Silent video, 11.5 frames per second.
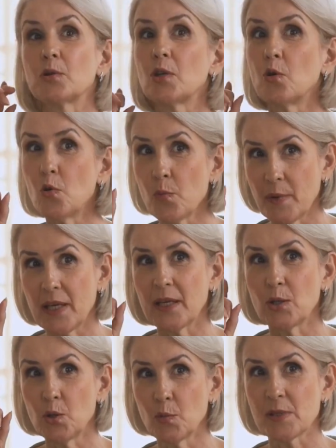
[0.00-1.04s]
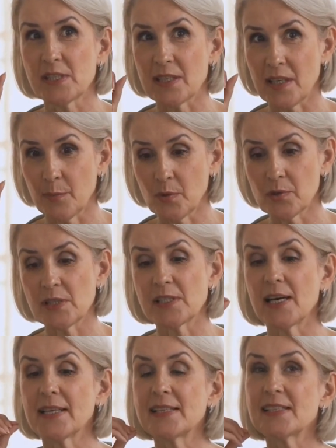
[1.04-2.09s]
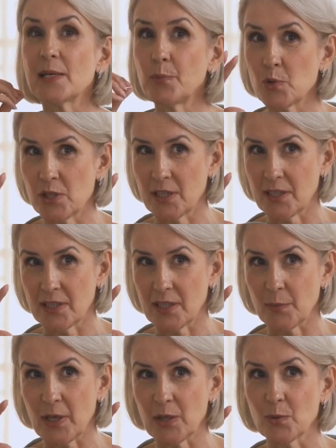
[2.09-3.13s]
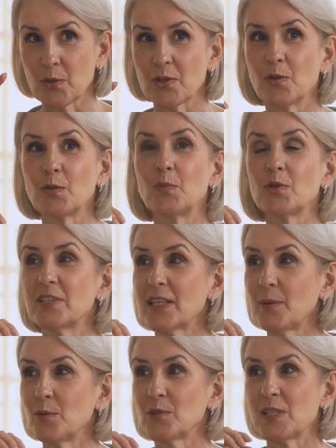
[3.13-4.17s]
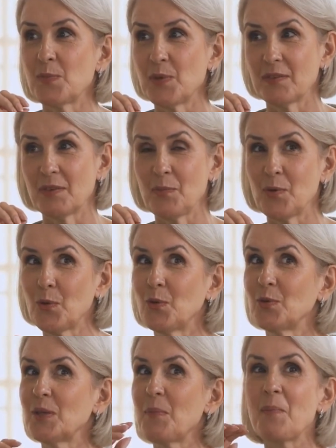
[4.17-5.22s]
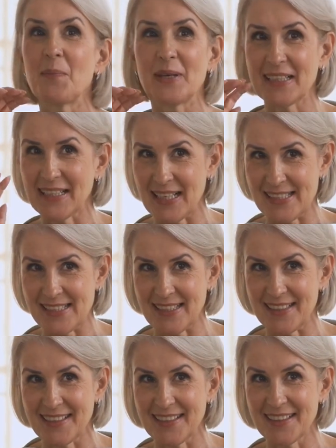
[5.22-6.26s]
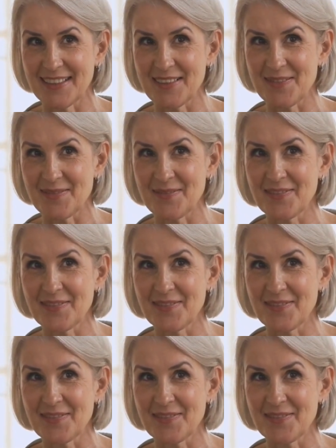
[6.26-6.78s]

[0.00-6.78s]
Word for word: It is optimized for conversational dialogue using something called reinforcement learning with human feedback